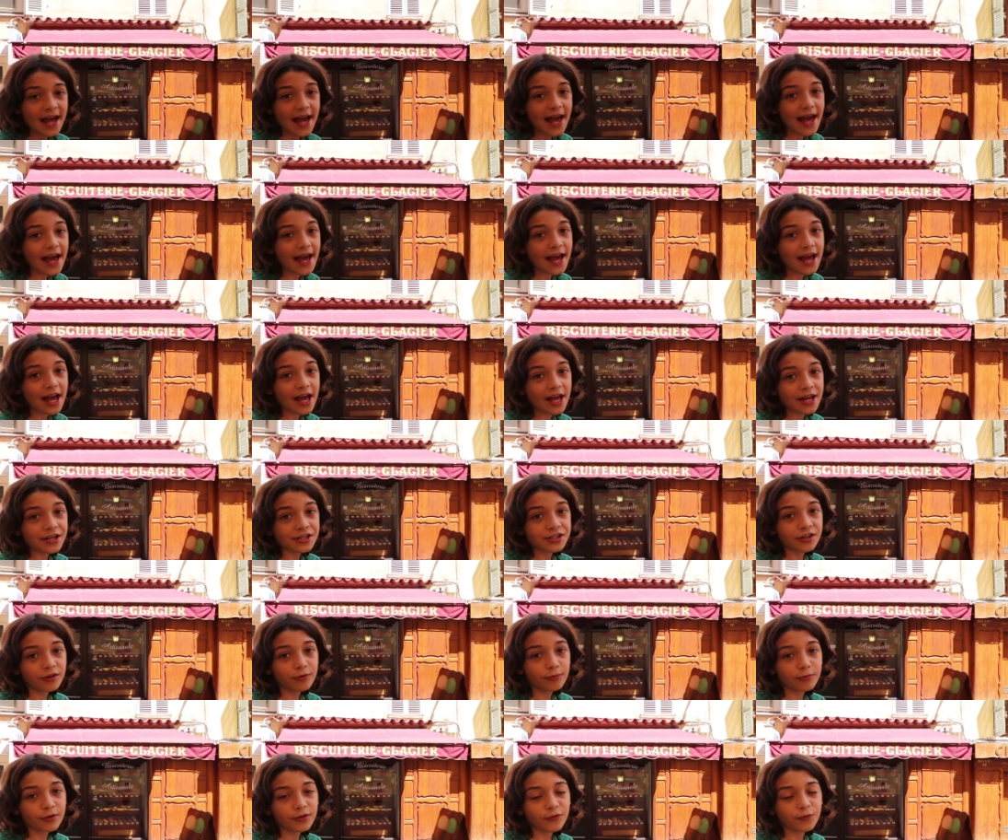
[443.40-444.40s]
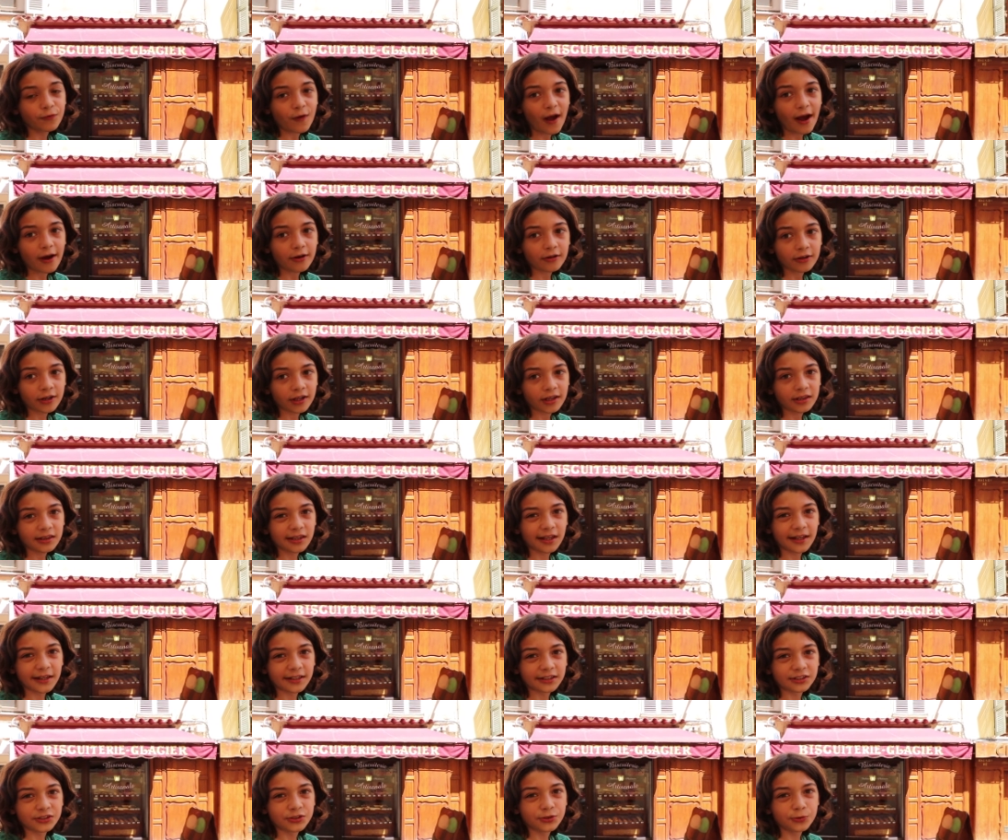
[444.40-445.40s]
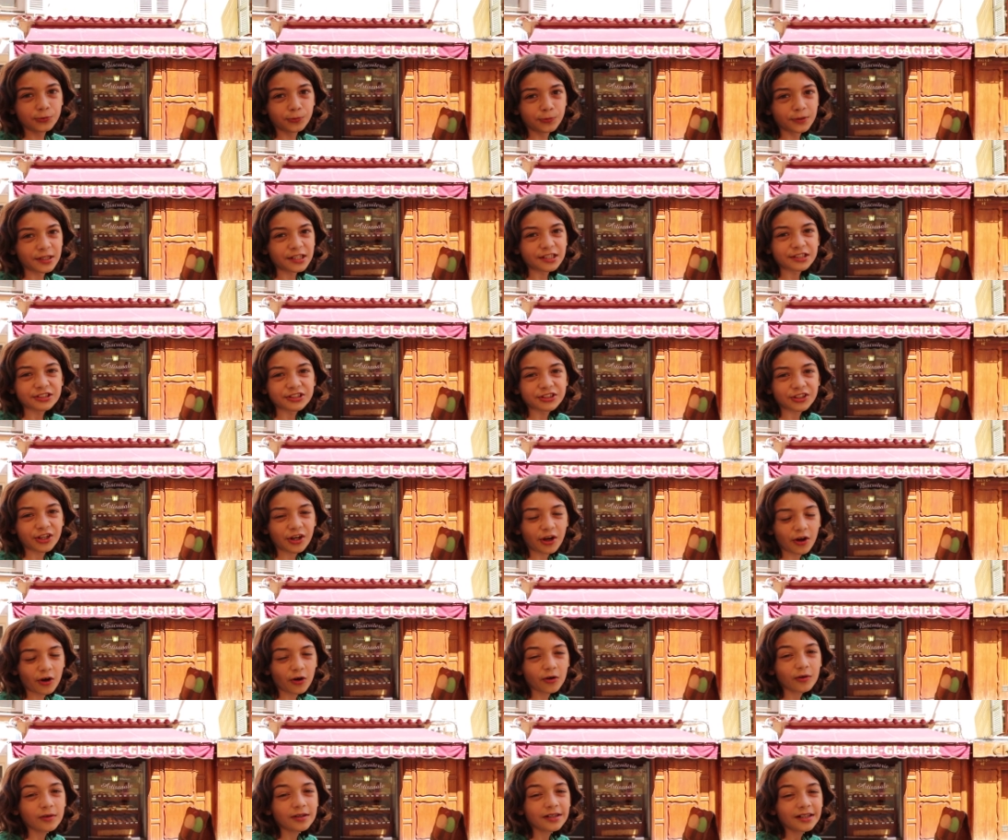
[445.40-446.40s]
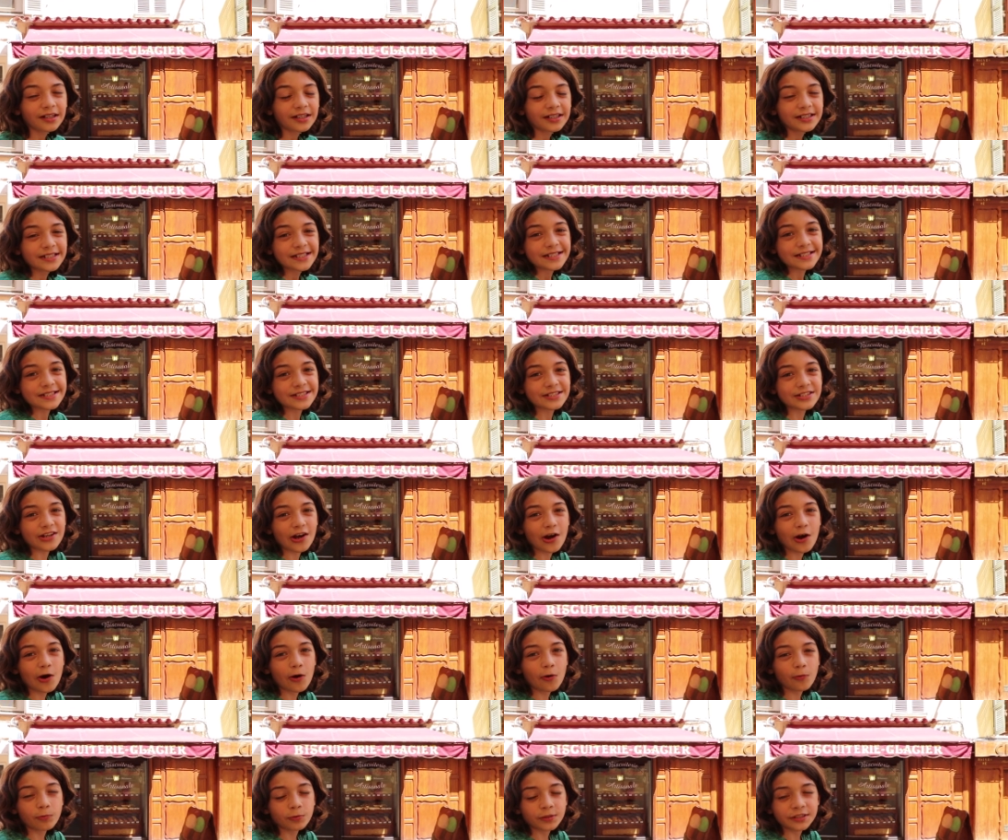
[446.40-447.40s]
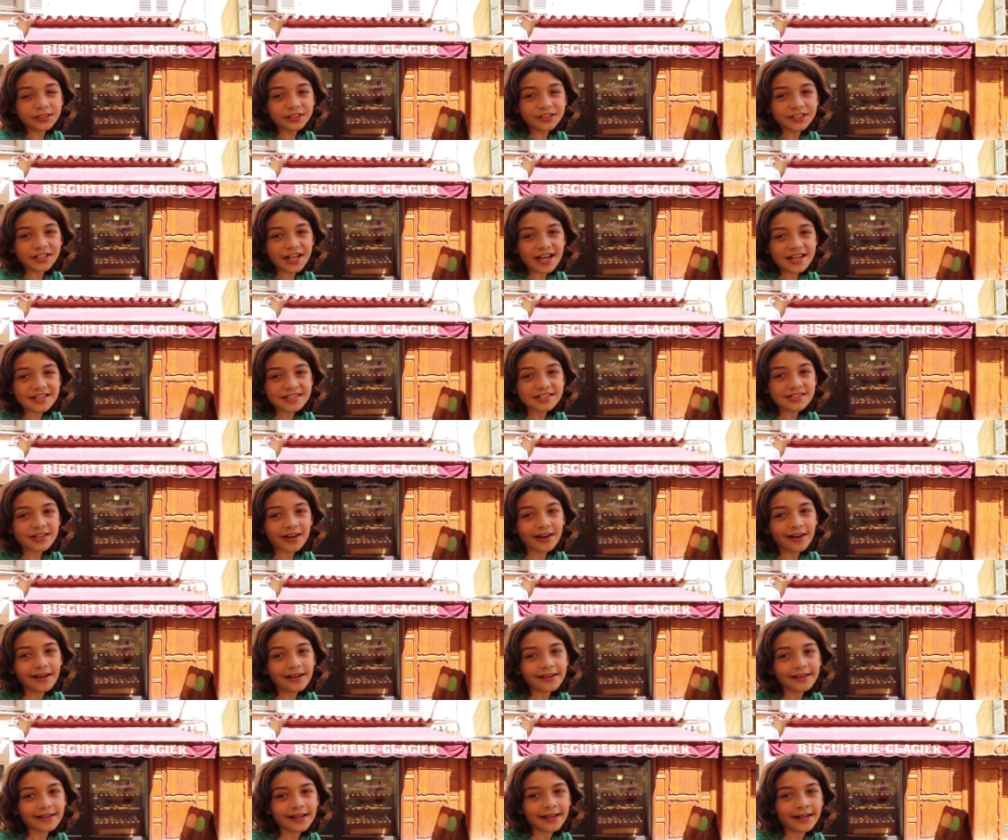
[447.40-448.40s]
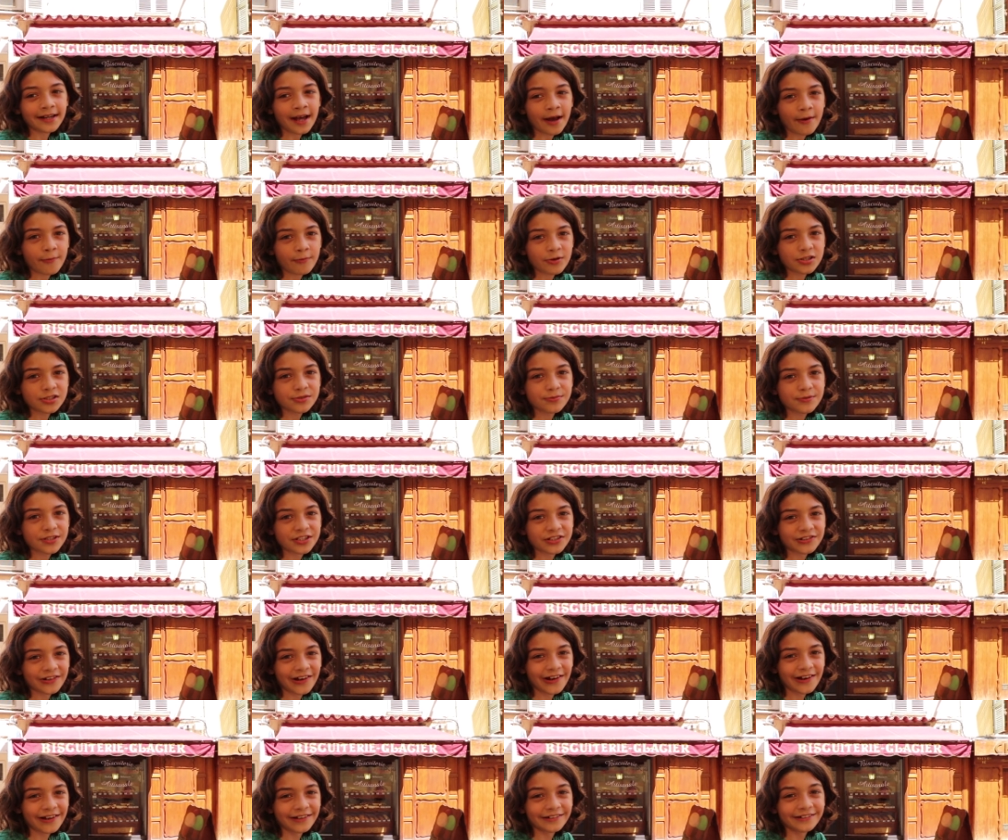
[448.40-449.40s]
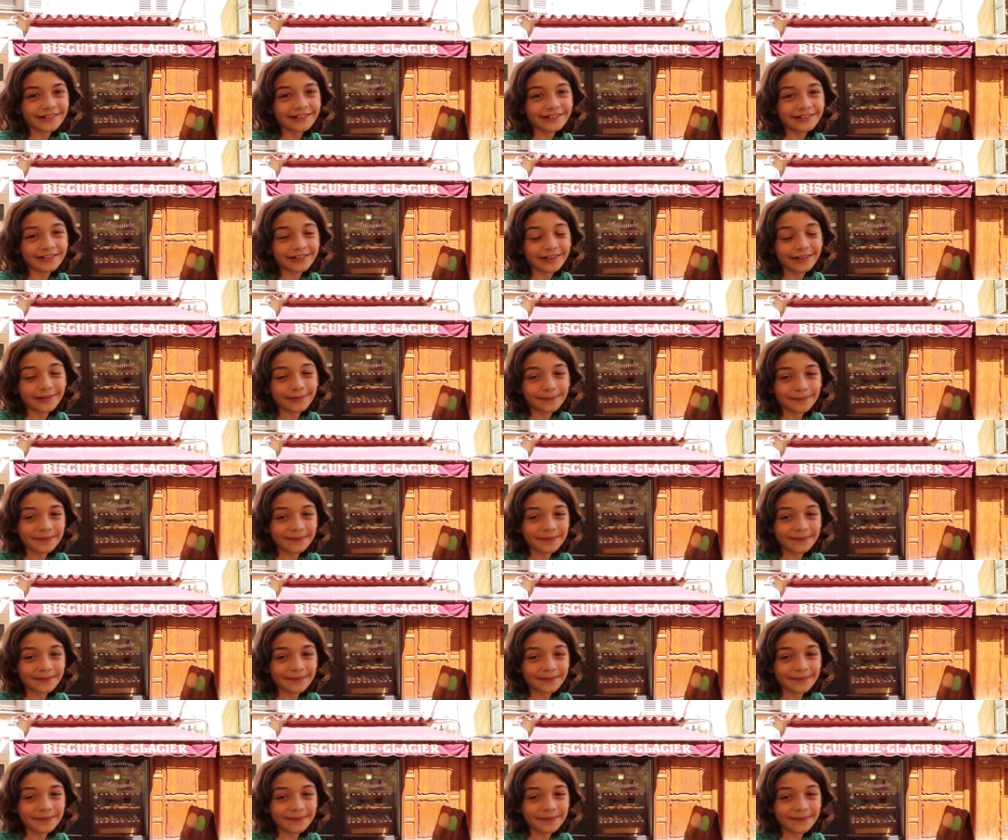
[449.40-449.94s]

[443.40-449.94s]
And we found it like two weeks ago. So we just saw it, and I wish we saw it earlier